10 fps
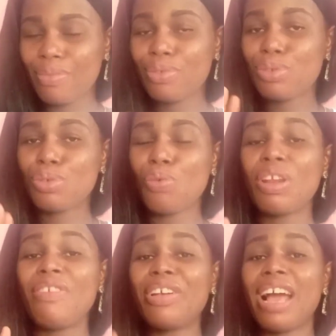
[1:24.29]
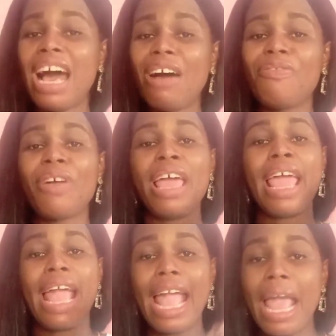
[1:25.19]
So whenever you have
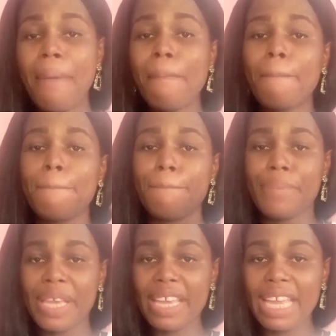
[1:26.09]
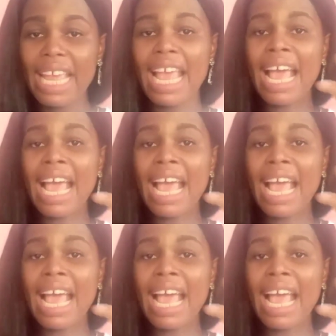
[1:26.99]
MB